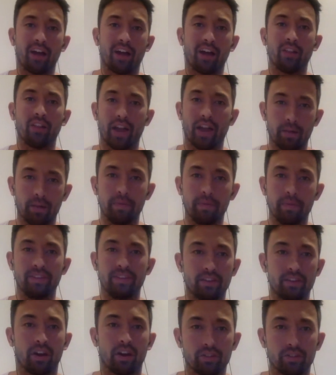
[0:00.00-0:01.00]
I like a
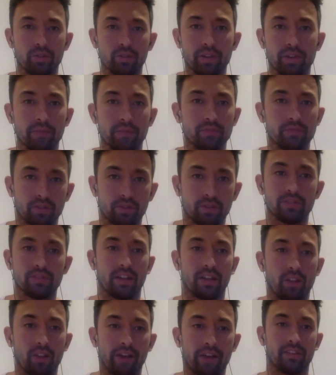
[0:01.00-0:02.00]
minty kind of chewing gum just because
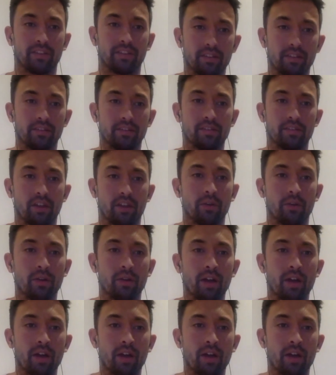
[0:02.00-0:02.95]
I like to you know